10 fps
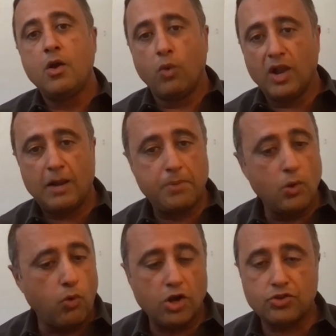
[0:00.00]
We'll help you
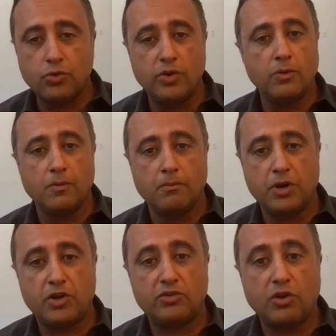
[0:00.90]
walk through
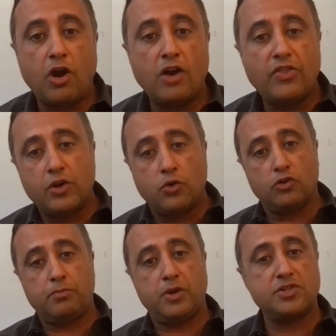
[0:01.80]
because there's a lot that
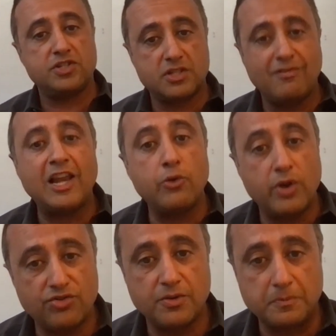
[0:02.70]
goes beyond just the
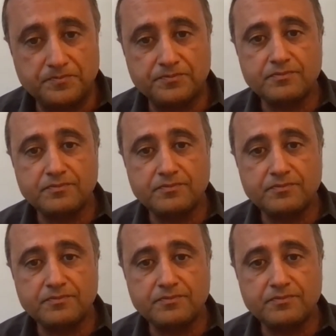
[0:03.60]
valuation.